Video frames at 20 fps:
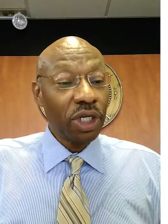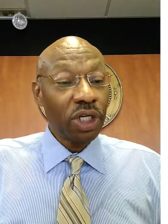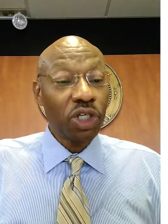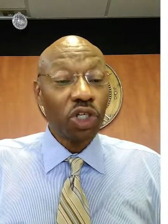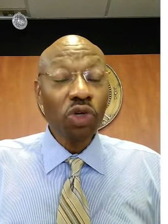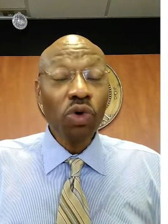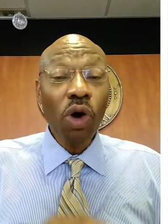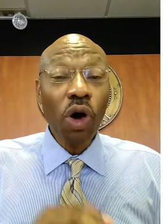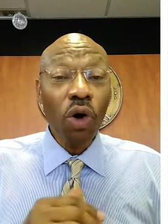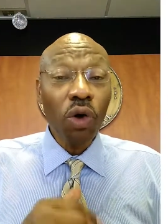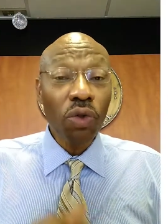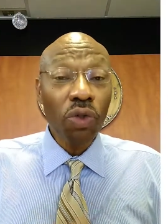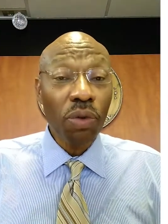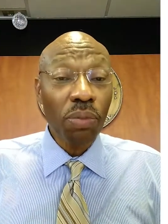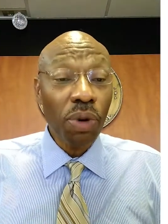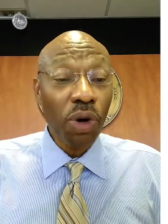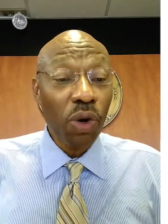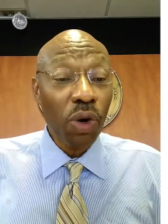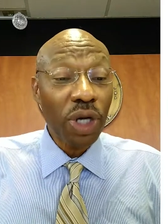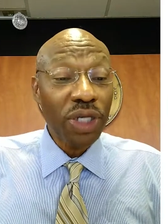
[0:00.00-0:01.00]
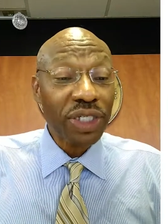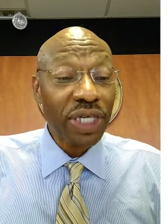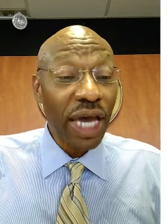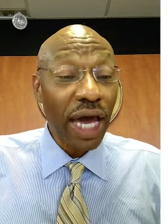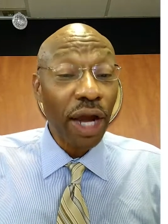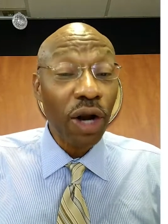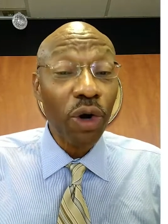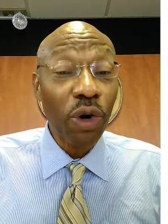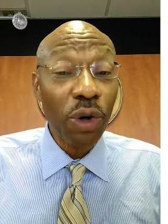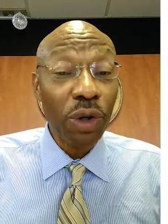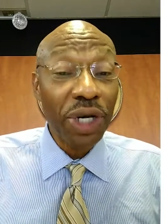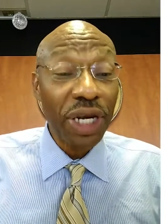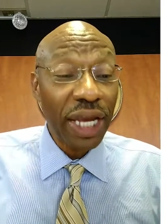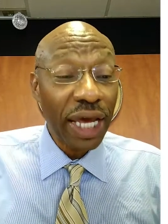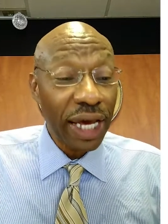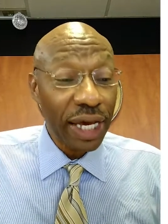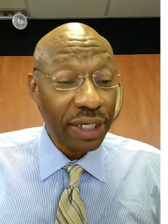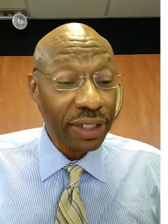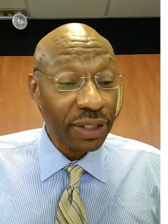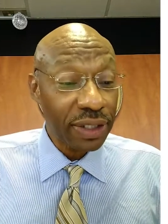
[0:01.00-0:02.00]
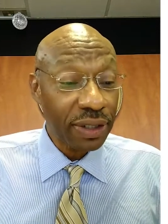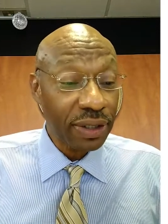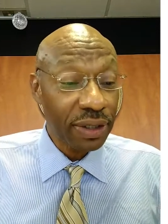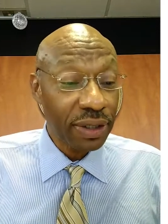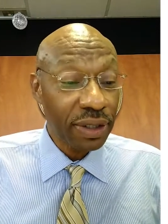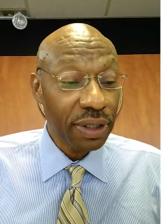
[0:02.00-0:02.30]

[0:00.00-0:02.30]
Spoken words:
Two older boys got on next.